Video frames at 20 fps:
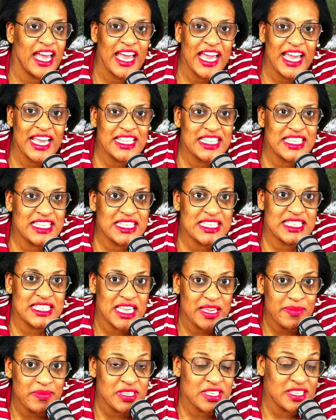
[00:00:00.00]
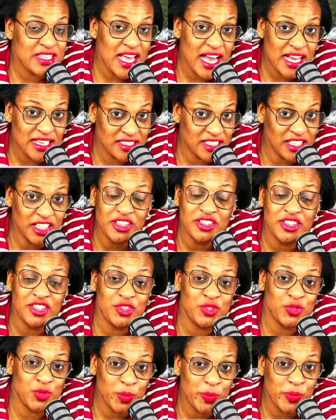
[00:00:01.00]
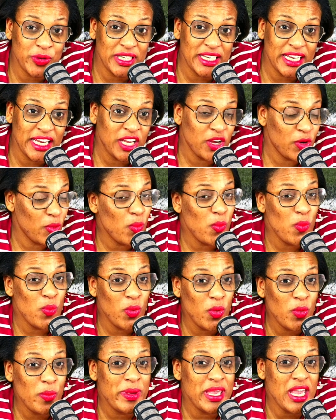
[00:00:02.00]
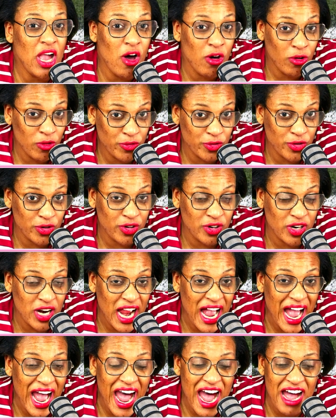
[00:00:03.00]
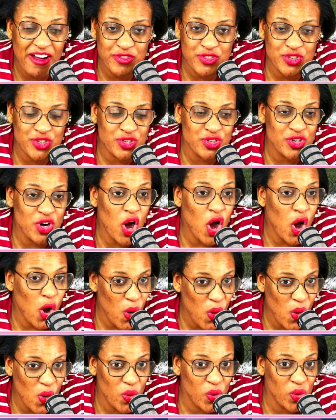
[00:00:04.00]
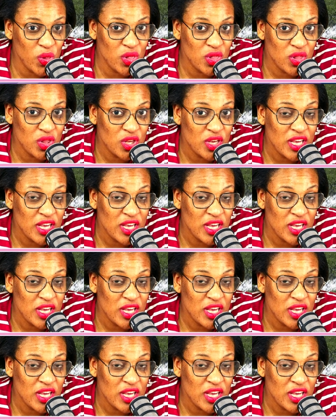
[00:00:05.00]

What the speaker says: it seems that the Super League will be over. After all,